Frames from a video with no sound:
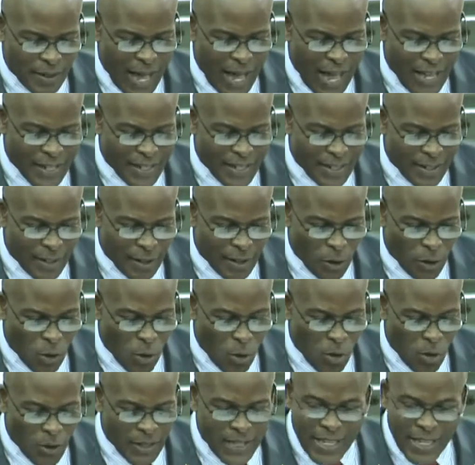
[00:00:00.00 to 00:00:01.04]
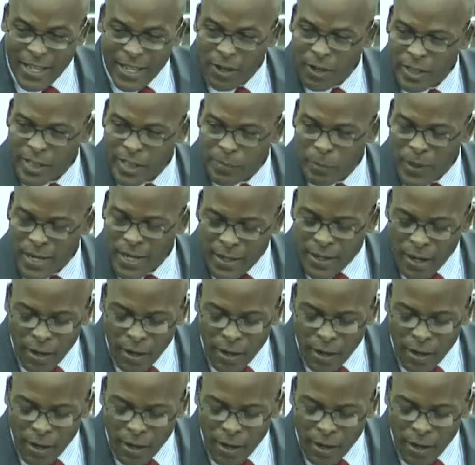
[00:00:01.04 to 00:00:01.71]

and whole chaos break